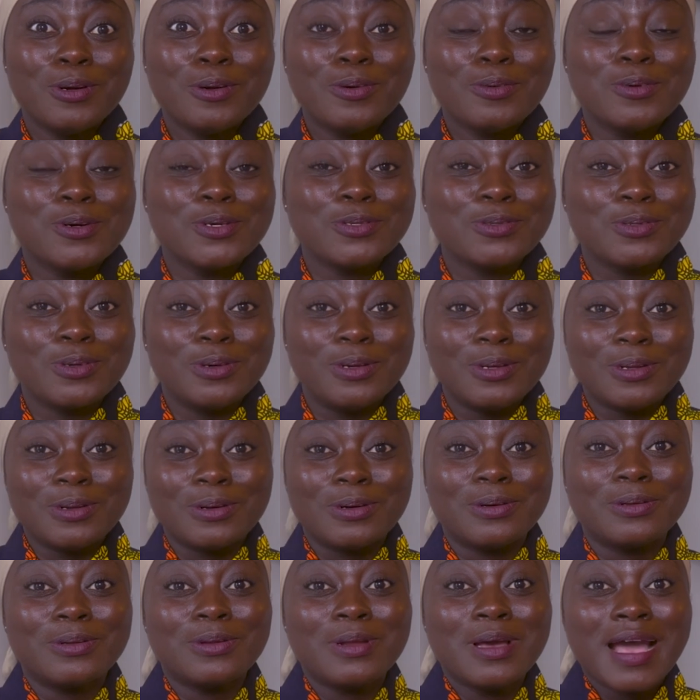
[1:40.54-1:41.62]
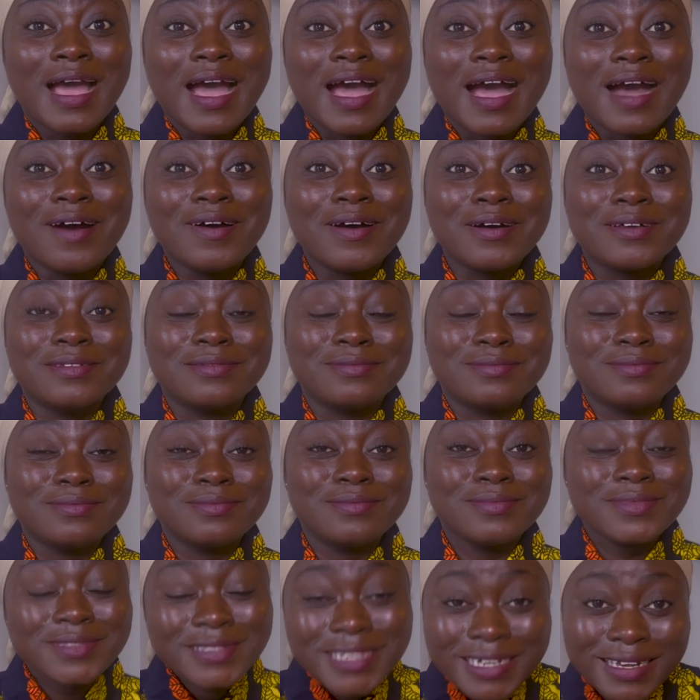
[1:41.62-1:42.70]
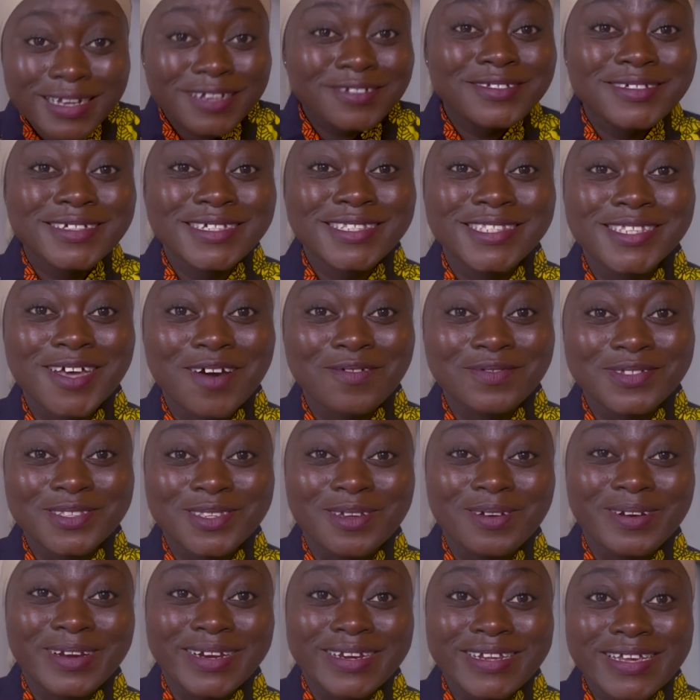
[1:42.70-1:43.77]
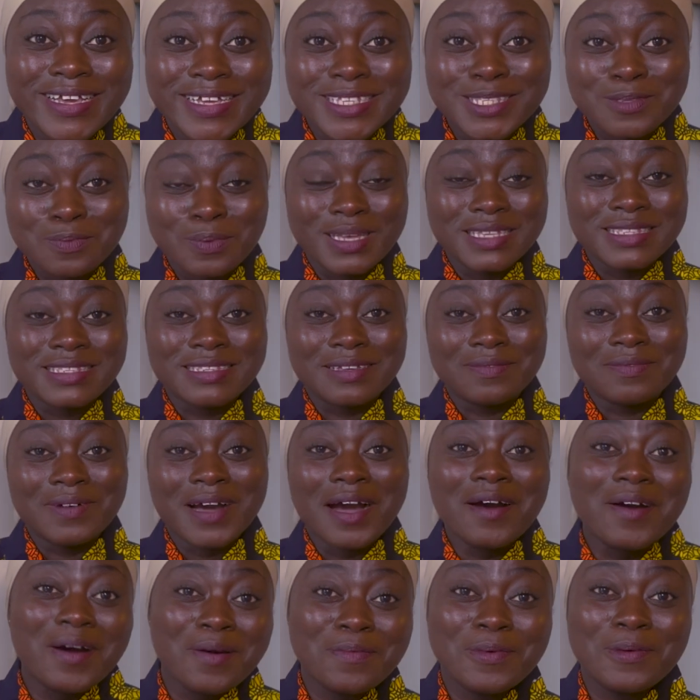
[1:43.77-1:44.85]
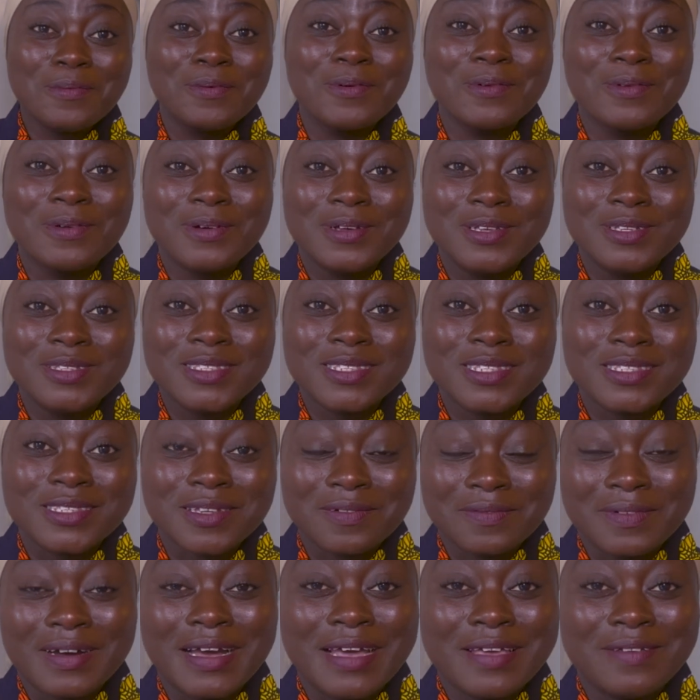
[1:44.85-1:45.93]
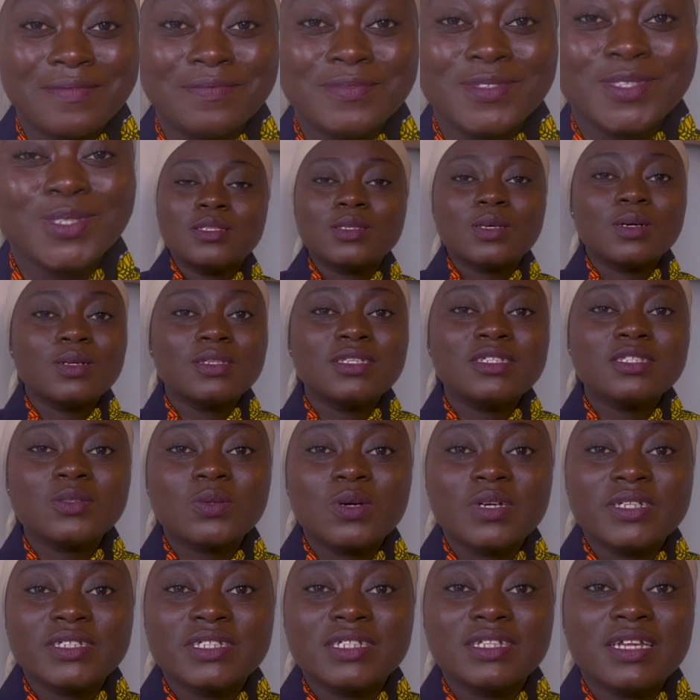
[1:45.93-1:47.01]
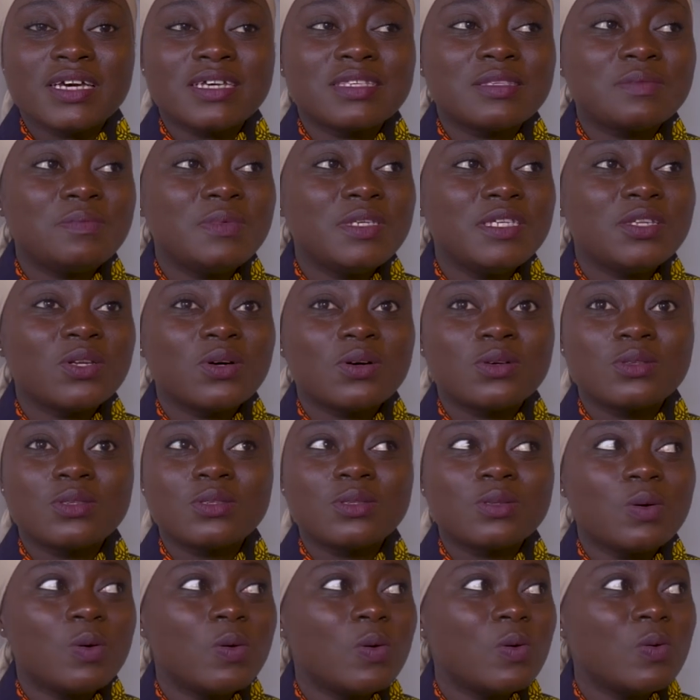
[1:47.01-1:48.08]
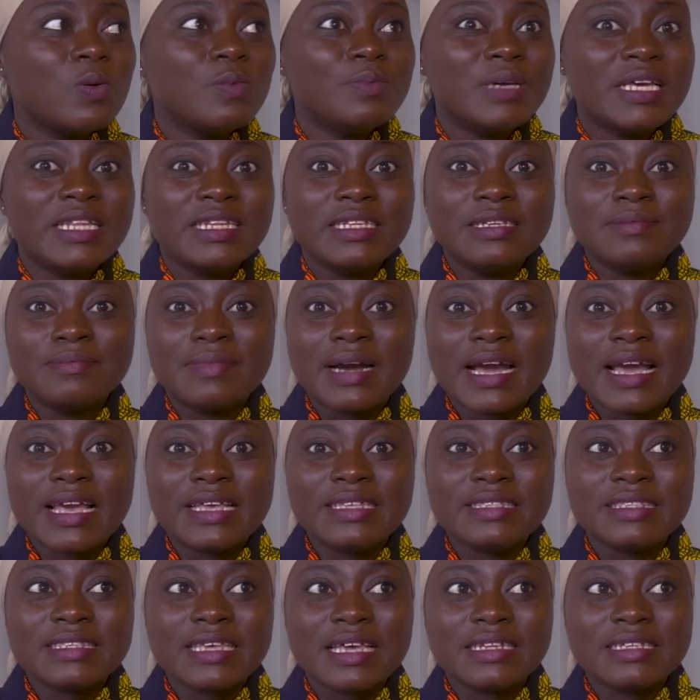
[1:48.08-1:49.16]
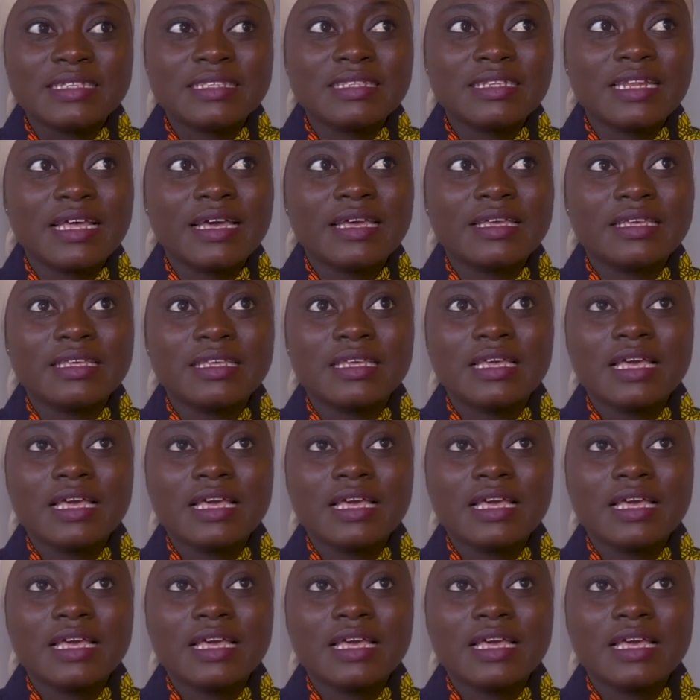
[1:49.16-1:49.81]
What's going on? How are, the country itself is already expensive. How are people going to survive? So this question has been on so many minds, and it's like,